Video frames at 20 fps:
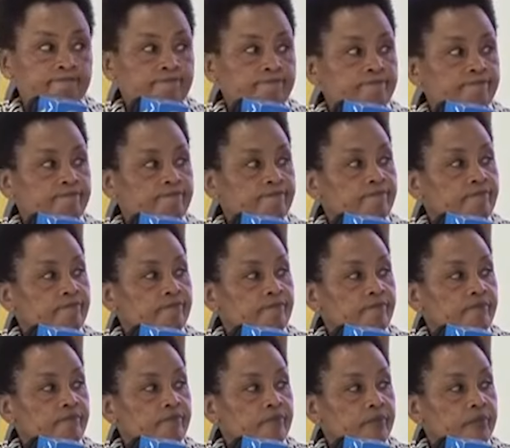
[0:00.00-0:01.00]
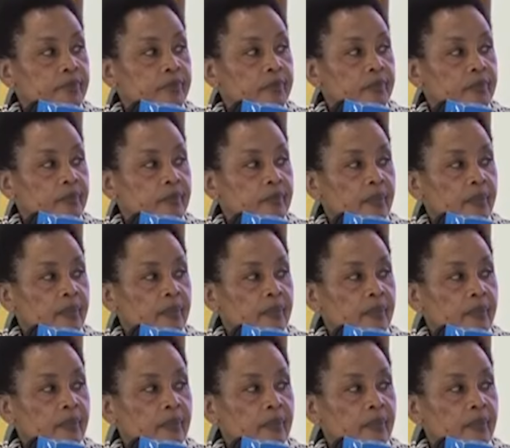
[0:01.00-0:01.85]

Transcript: No one is speaking in this clip.